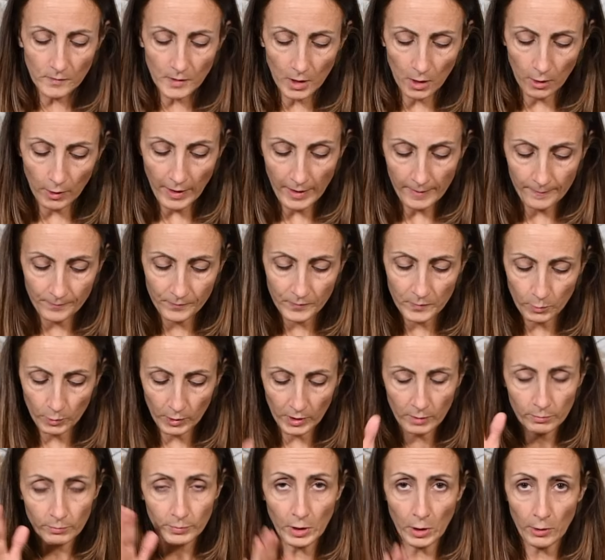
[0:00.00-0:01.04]
All right, we're
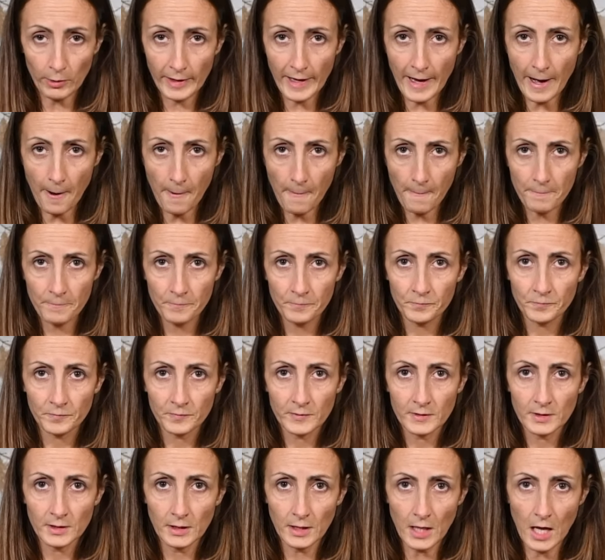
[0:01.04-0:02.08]
going to blow it out,
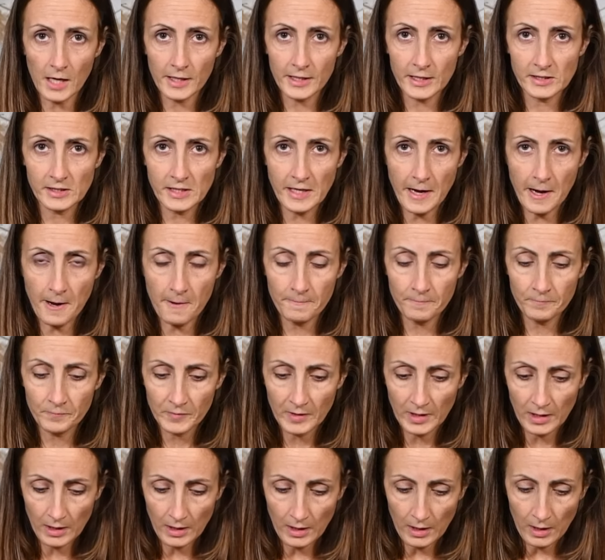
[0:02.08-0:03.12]
lock it down.
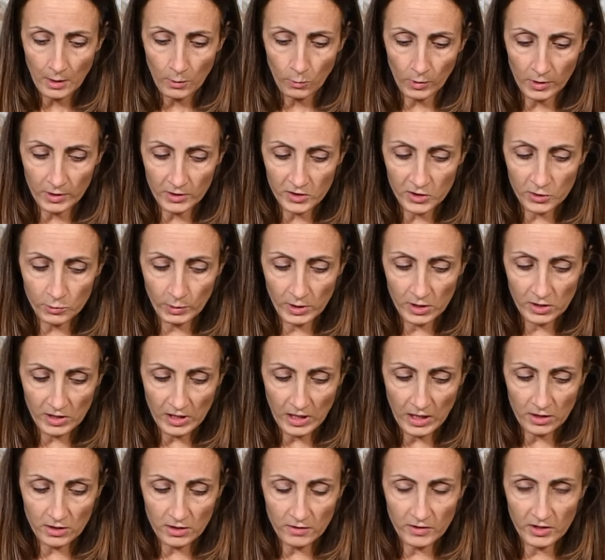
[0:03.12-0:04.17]
We're going to squeeze
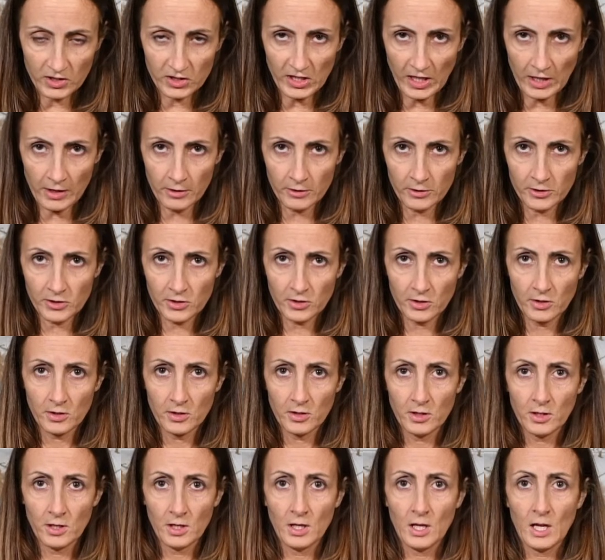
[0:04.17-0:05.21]
each of the centers
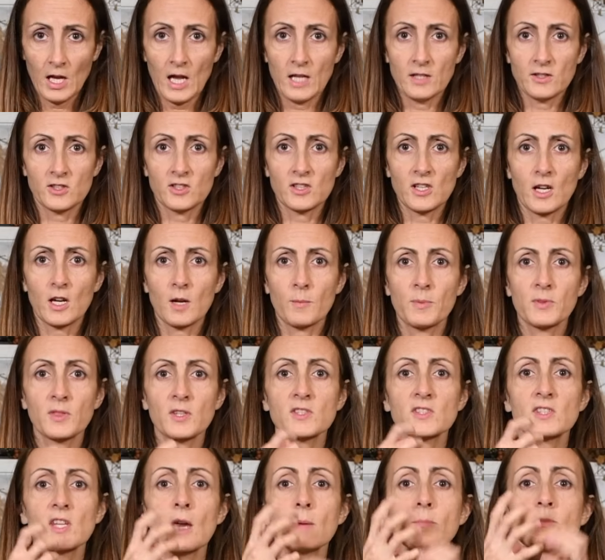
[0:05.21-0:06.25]
and suck up at the
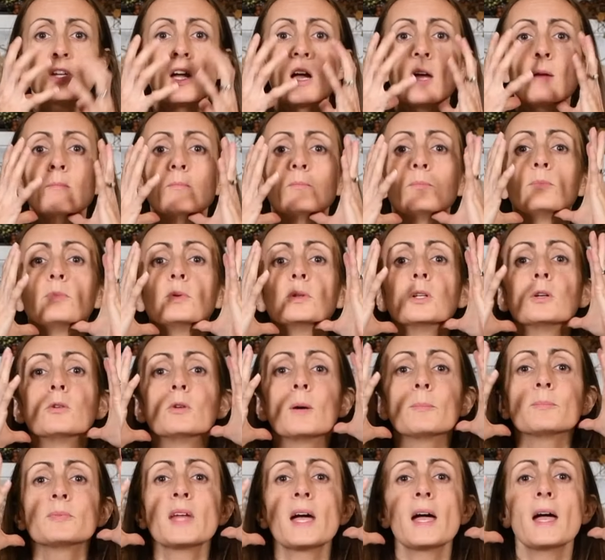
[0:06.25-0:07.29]
same time, blow
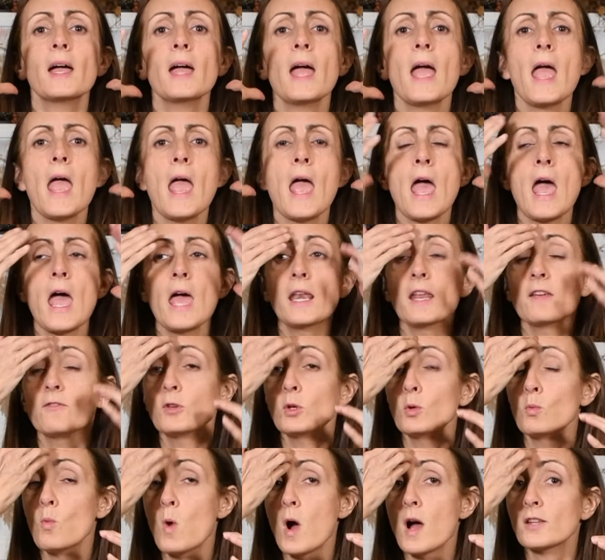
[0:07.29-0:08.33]
up that head. If
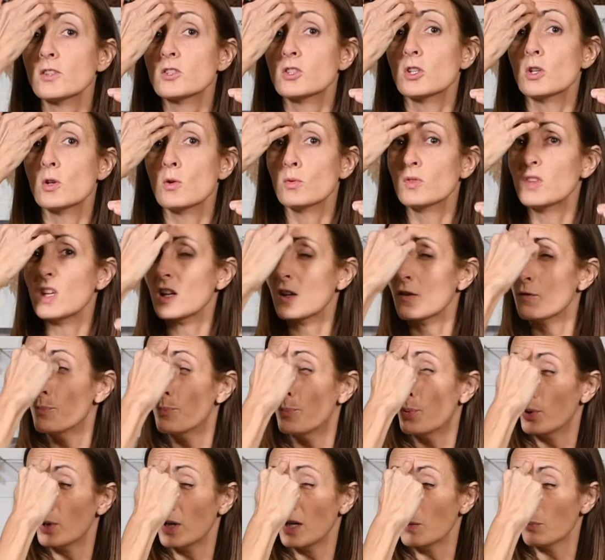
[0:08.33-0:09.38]
you want to, think of
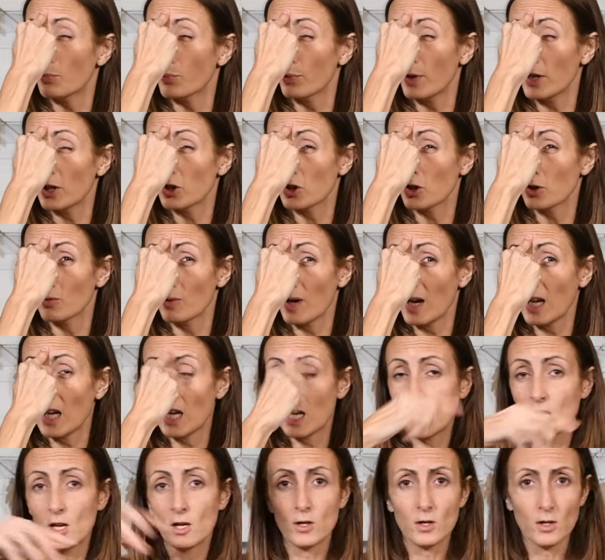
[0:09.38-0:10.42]
putting pressure right
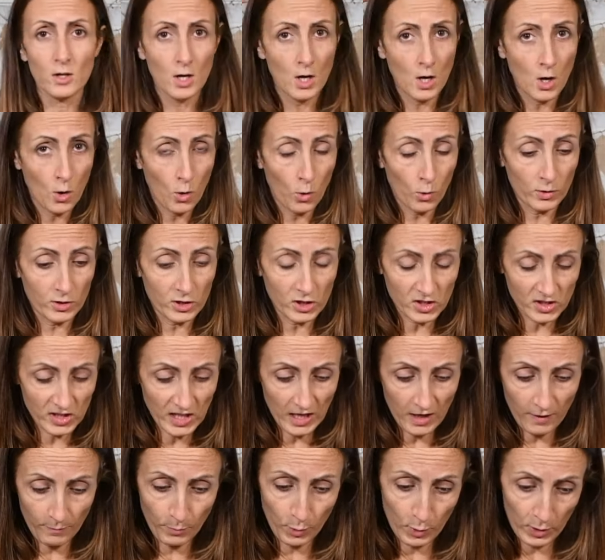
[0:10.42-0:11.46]
here, or just
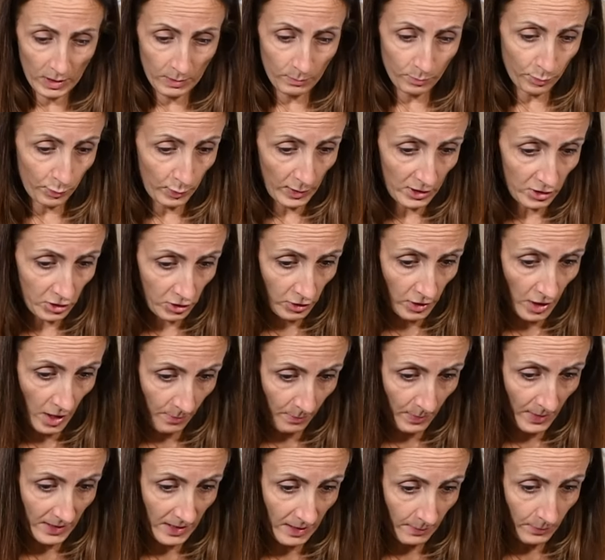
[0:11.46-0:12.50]
think of putting pressure
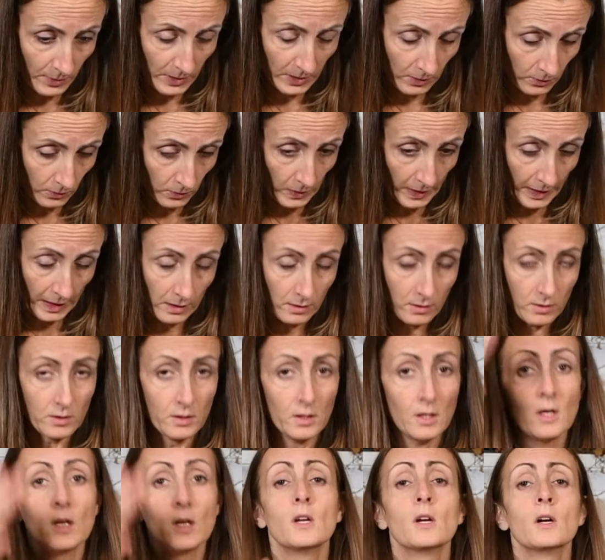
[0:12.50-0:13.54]
up on that pineal gland.
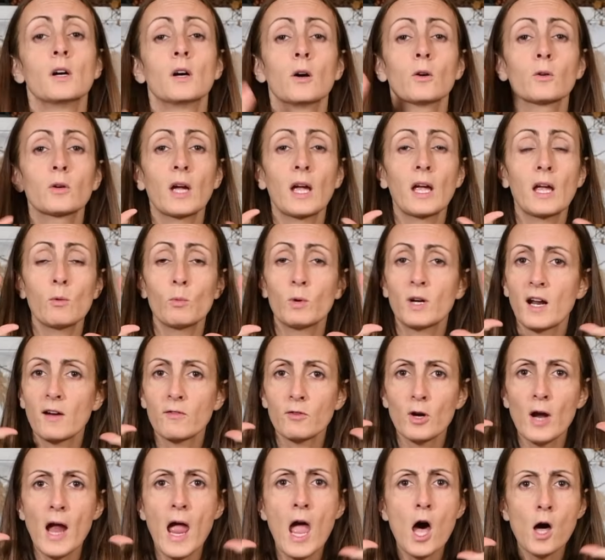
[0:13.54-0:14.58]
Okay,
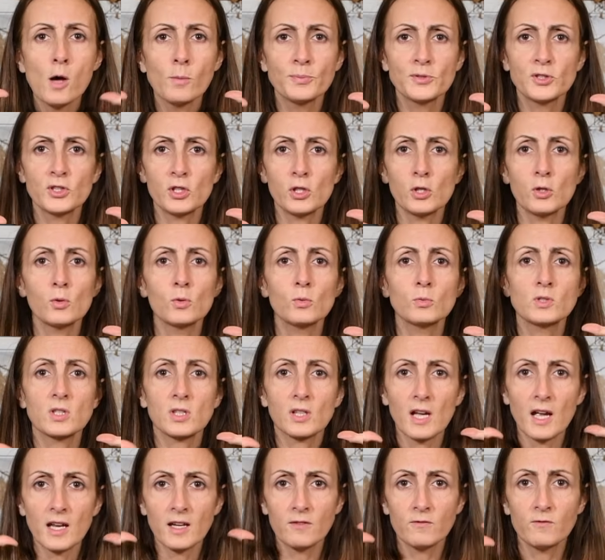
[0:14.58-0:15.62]
whatever helps you to
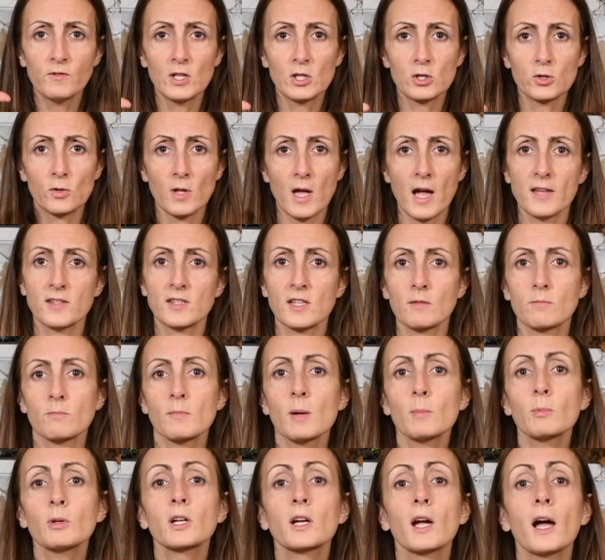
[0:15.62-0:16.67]
kind of visualize it.
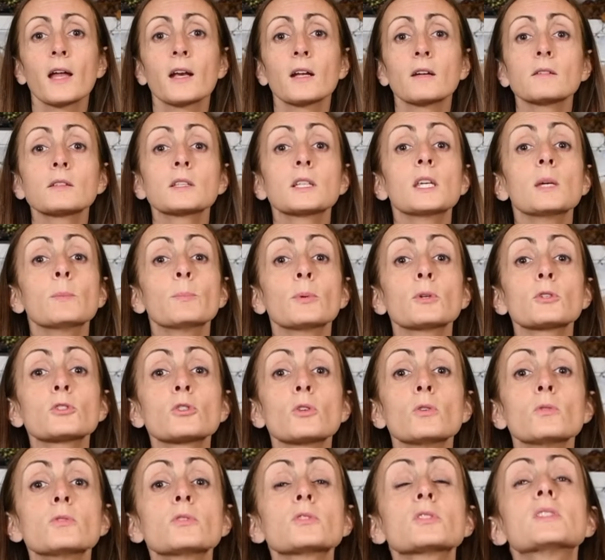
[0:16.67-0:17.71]
Remember to kind of keep your
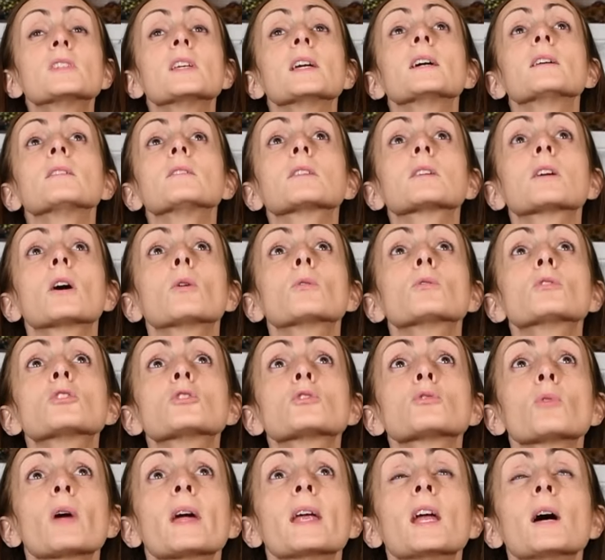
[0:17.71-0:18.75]
shoulders down, to go
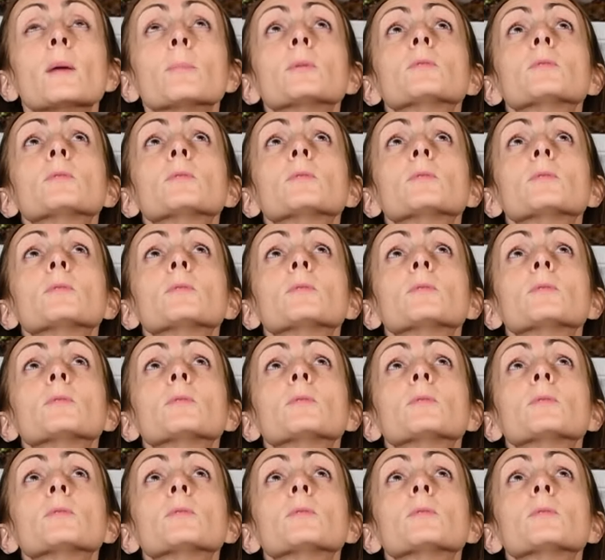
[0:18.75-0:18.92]
straight up.